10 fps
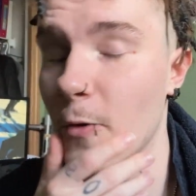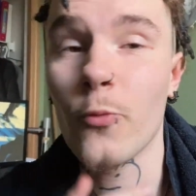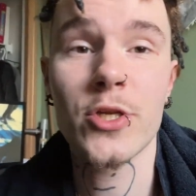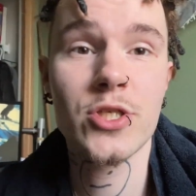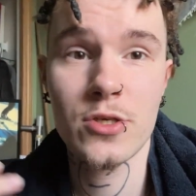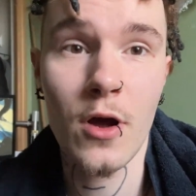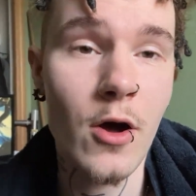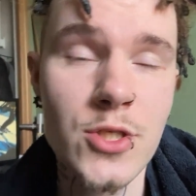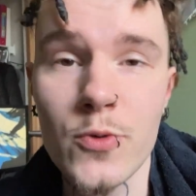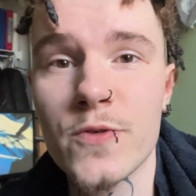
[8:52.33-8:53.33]
which
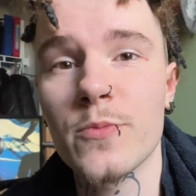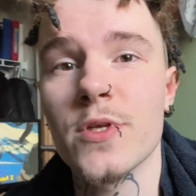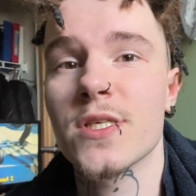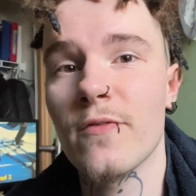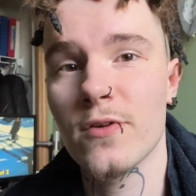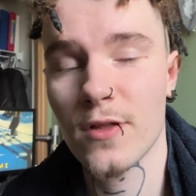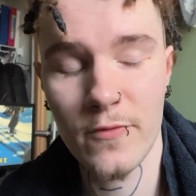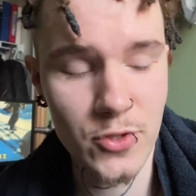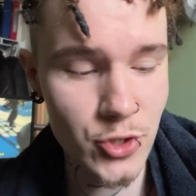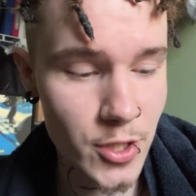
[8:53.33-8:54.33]
also is from the
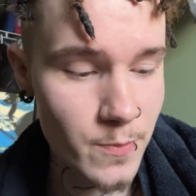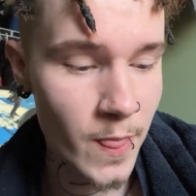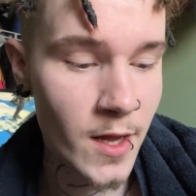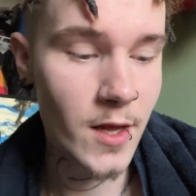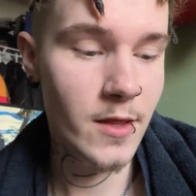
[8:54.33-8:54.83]
7-Eleven trip.